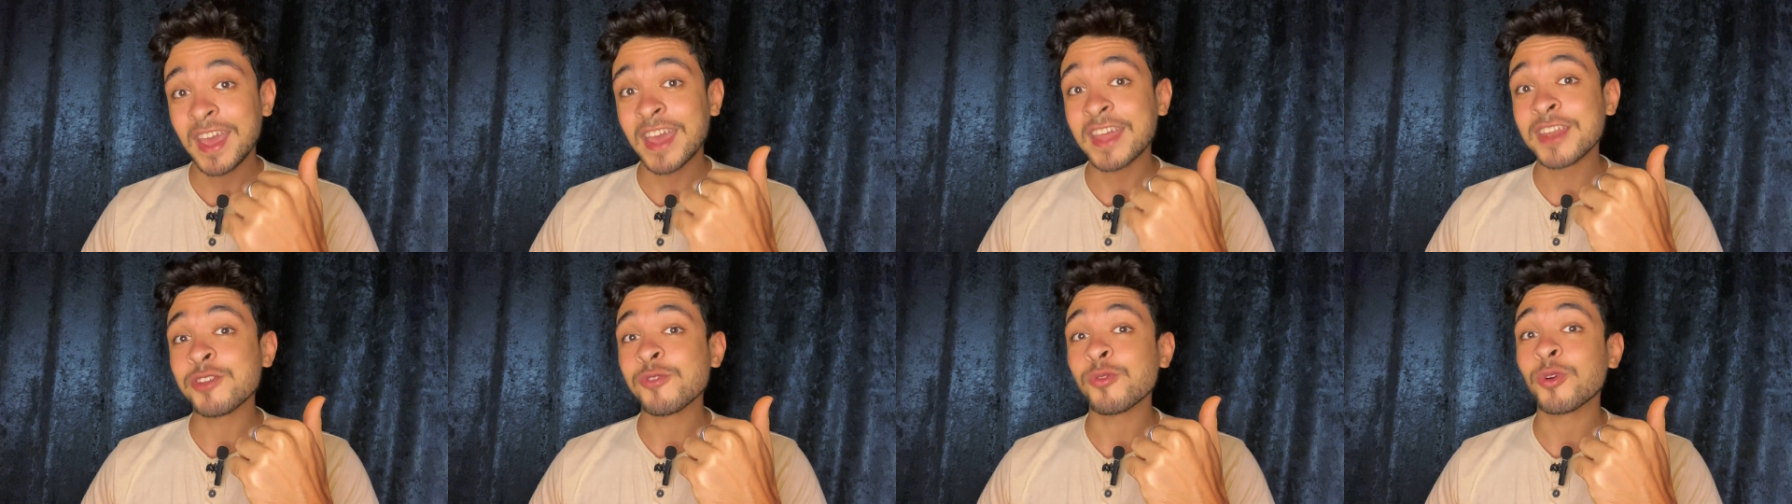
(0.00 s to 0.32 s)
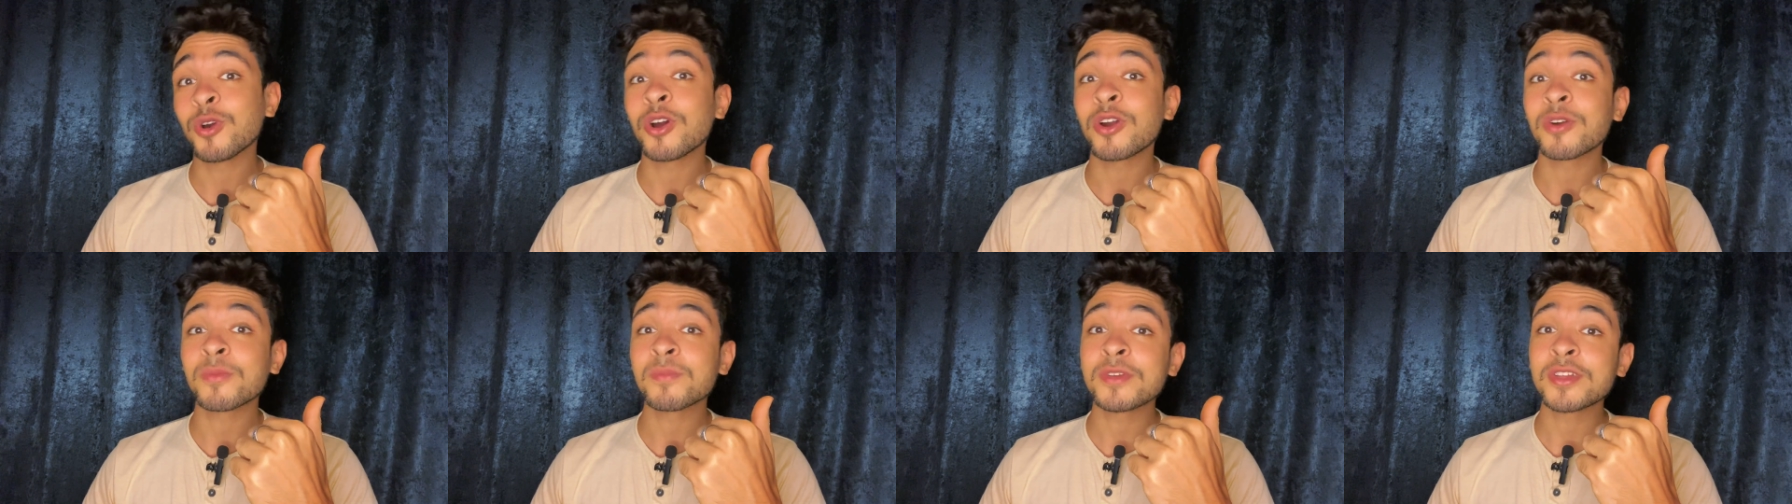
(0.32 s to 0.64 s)
and
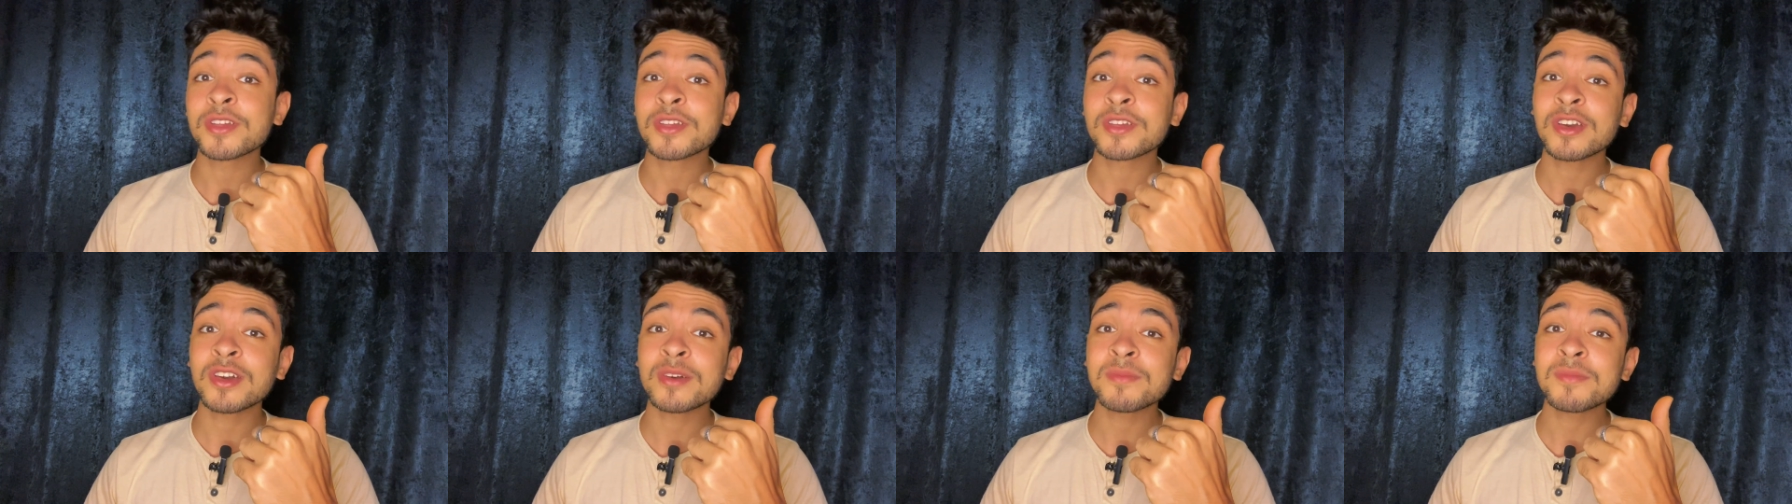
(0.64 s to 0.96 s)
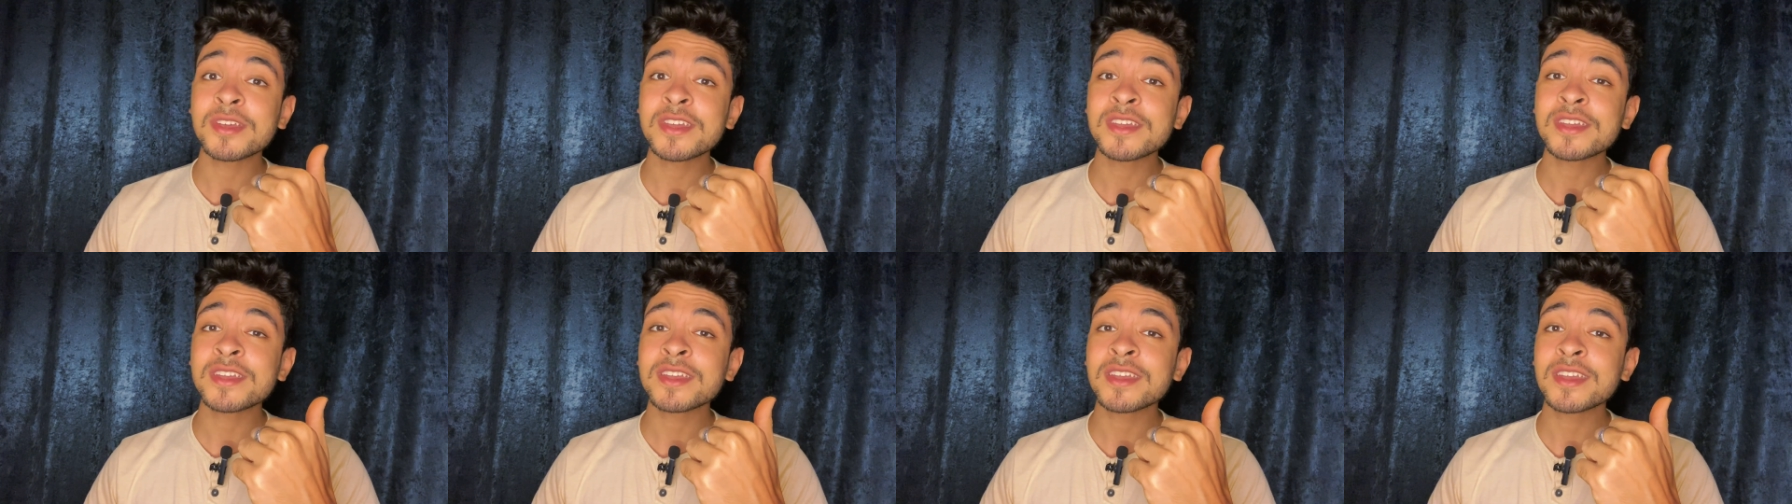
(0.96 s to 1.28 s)
you are
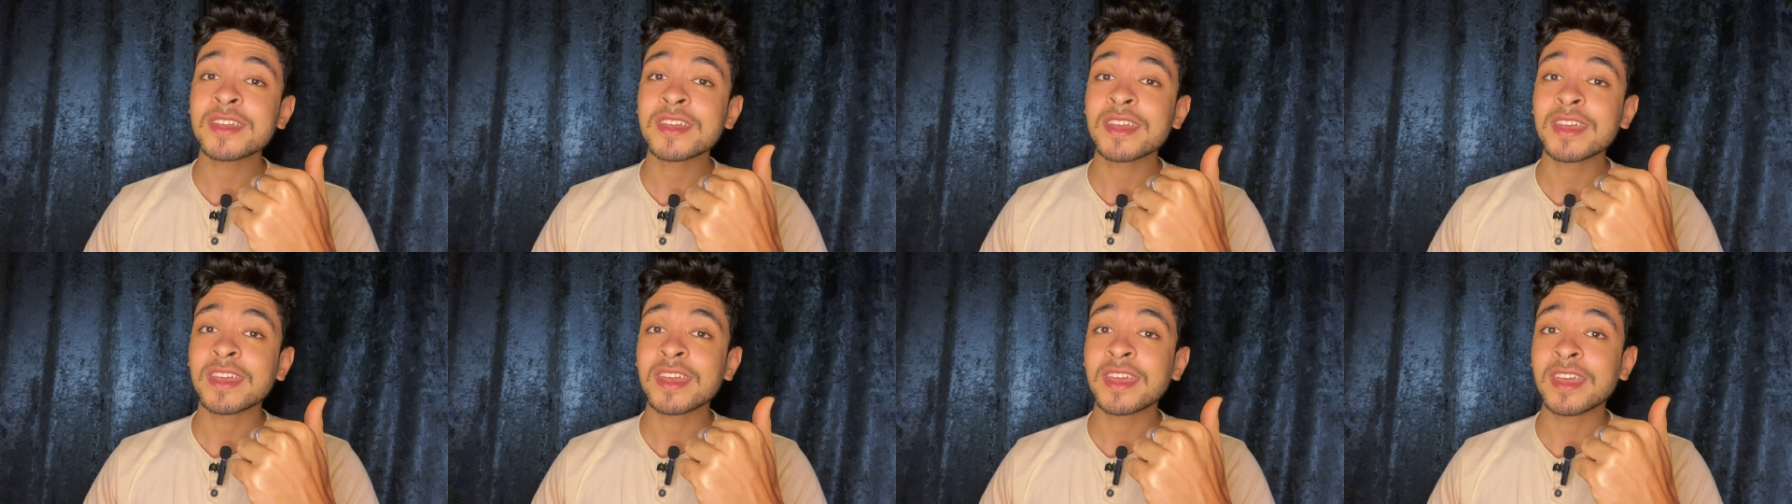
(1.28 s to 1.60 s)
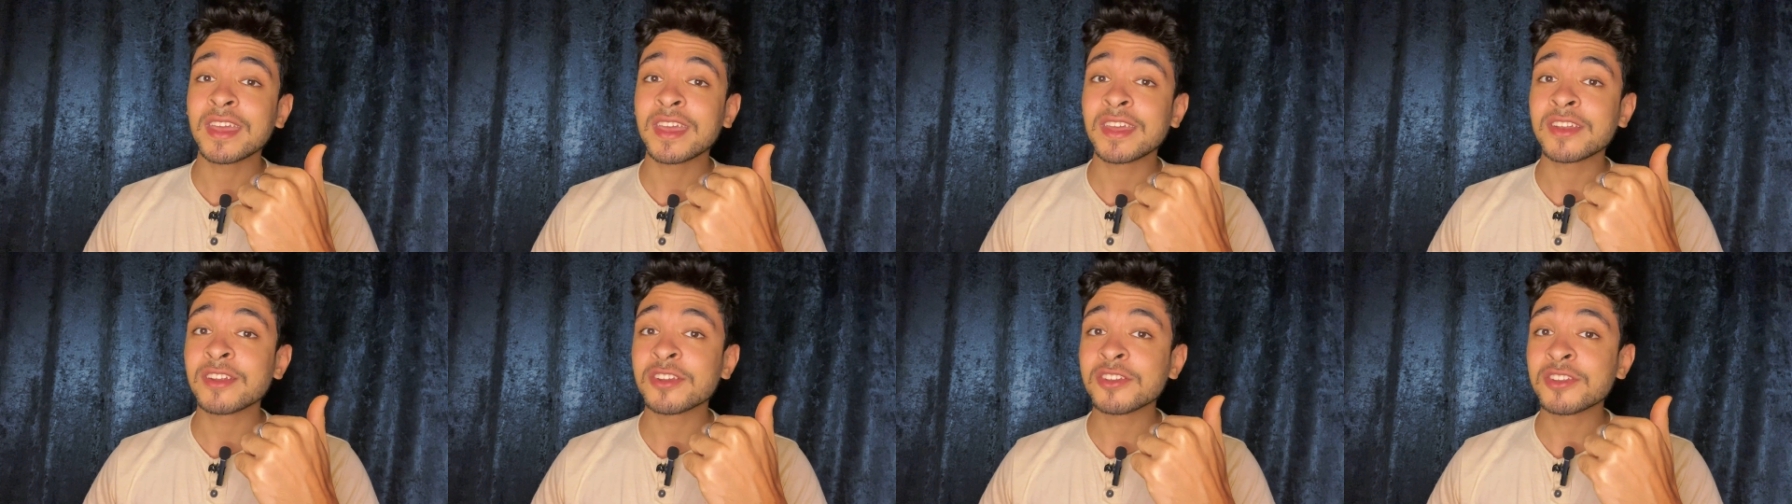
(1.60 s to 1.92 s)
becoming
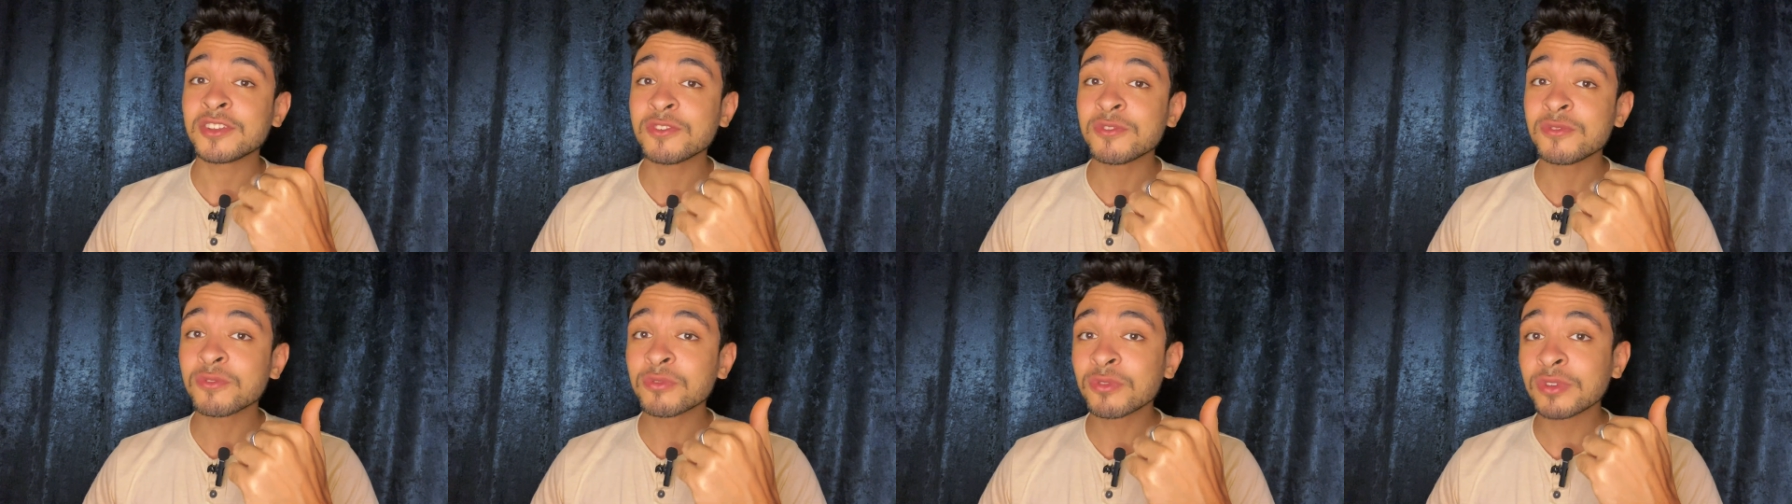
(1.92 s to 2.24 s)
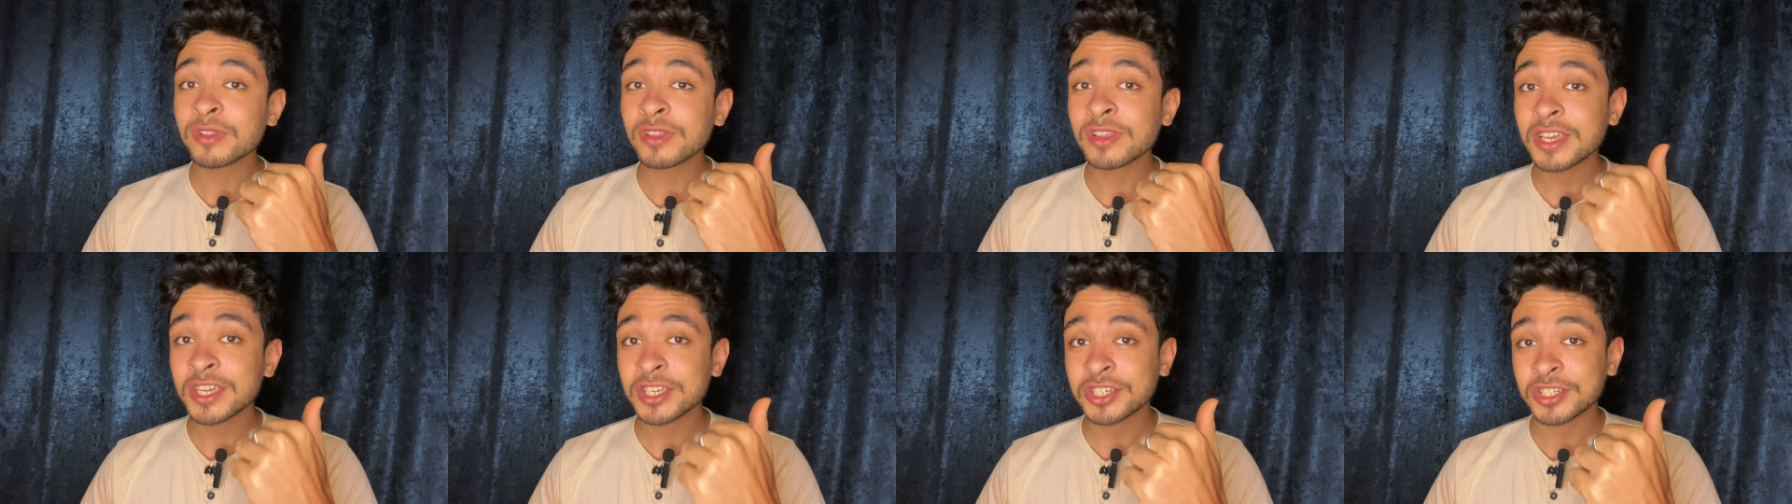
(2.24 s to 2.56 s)
in a
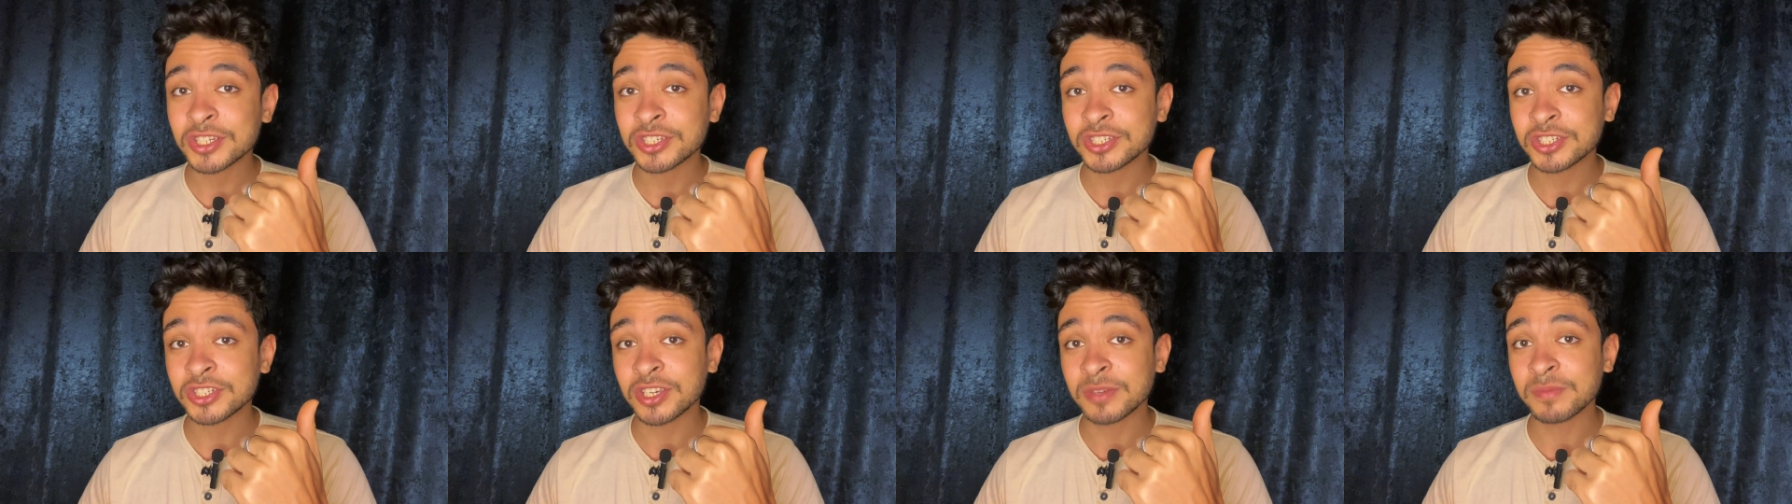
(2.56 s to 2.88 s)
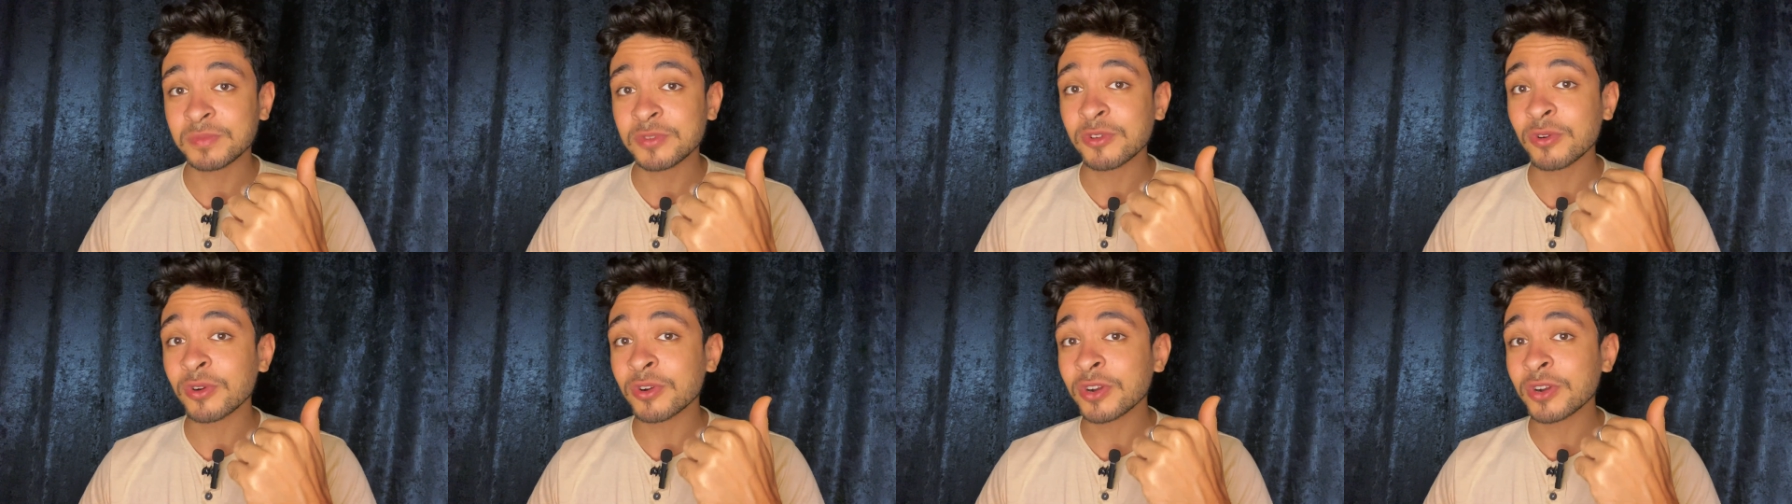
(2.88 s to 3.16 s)
new relationship.